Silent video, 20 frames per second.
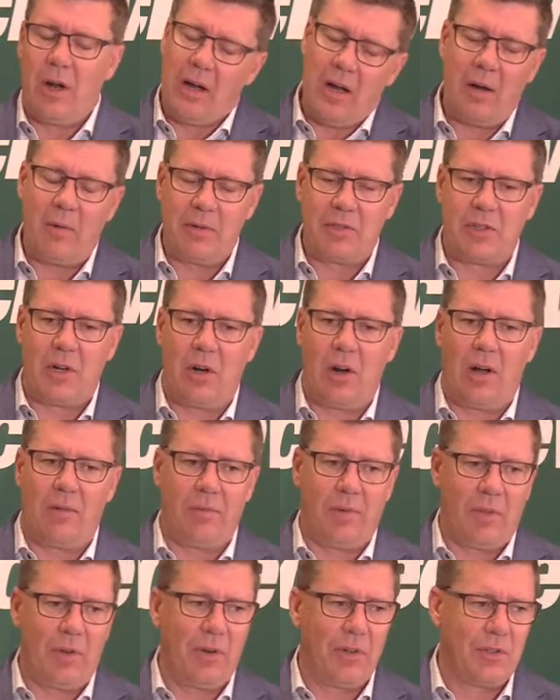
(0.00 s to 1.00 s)
I would start
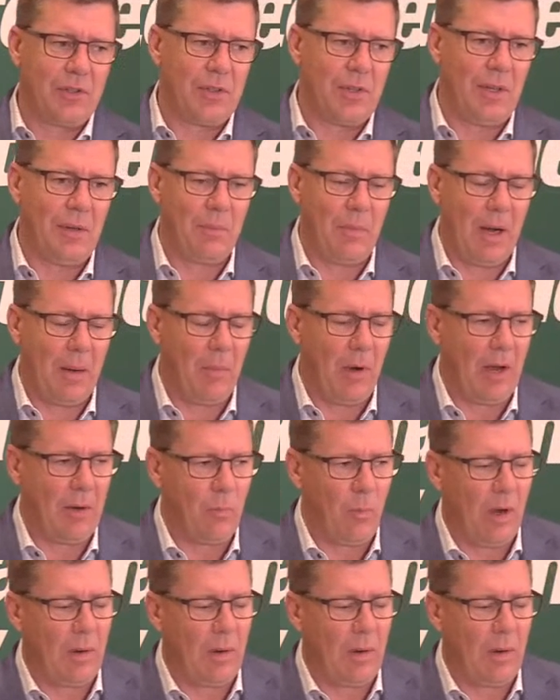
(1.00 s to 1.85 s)
off with there's, in my mind,